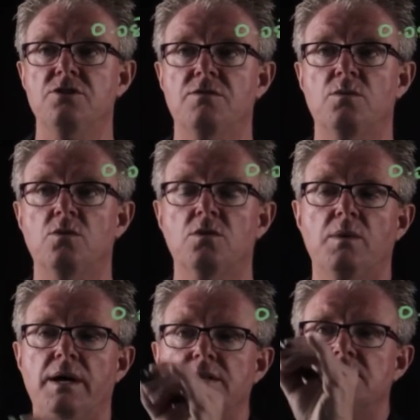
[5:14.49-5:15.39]
of the
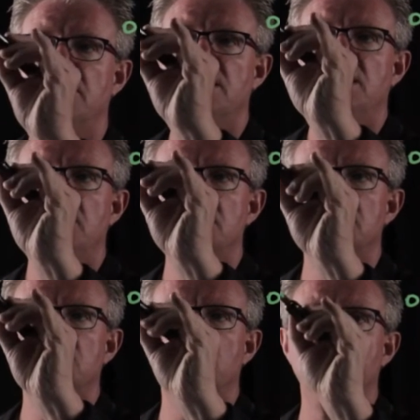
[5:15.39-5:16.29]
waterways
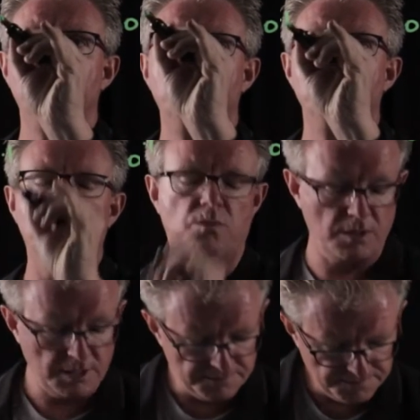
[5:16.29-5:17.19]
is
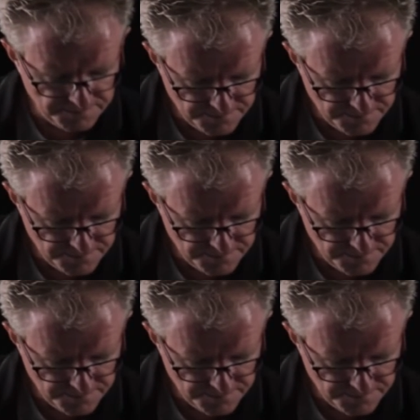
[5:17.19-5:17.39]
0.1